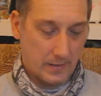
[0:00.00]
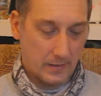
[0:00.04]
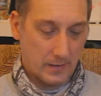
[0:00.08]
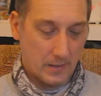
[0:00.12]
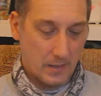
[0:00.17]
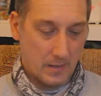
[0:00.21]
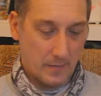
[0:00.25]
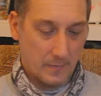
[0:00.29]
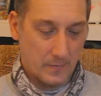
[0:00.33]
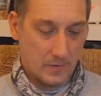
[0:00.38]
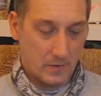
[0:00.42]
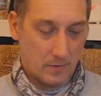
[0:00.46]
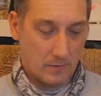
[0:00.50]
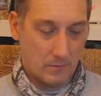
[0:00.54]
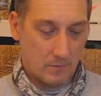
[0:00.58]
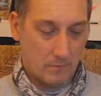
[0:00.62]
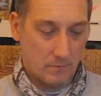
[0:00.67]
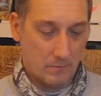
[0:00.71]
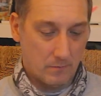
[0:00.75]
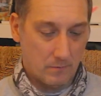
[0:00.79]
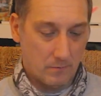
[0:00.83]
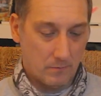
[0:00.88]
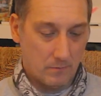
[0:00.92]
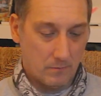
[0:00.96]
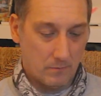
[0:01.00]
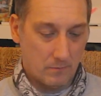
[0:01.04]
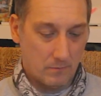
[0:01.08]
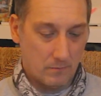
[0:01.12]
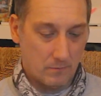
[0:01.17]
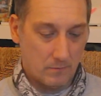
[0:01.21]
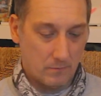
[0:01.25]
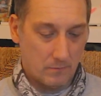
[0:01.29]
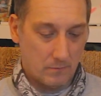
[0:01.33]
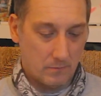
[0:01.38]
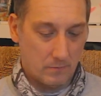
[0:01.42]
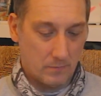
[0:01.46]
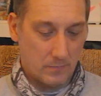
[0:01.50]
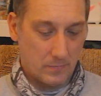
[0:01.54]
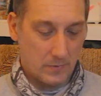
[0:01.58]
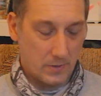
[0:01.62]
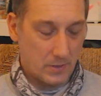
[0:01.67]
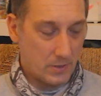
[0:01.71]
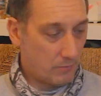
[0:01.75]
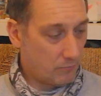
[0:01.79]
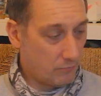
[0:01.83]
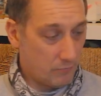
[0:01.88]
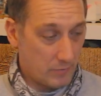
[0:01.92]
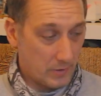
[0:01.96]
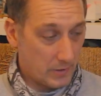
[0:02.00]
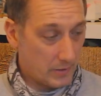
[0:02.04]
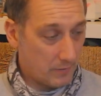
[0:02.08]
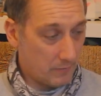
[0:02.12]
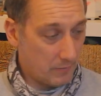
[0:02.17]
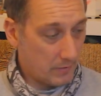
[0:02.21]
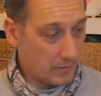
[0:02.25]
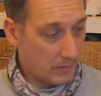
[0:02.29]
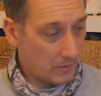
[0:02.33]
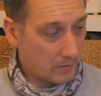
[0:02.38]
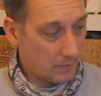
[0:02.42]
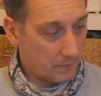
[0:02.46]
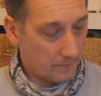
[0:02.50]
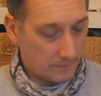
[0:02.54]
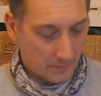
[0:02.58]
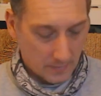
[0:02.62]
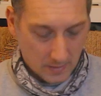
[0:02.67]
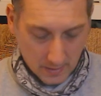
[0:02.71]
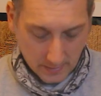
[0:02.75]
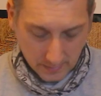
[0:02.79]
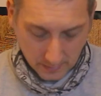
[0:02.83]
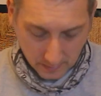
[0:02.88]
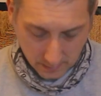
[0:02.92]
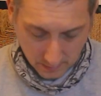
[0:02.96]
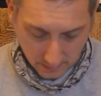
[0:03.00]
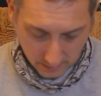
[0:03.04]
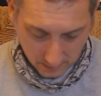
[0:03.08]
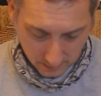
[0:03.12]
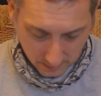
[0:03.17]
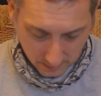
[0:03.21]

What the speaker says: a damsel. Just really, really good flies.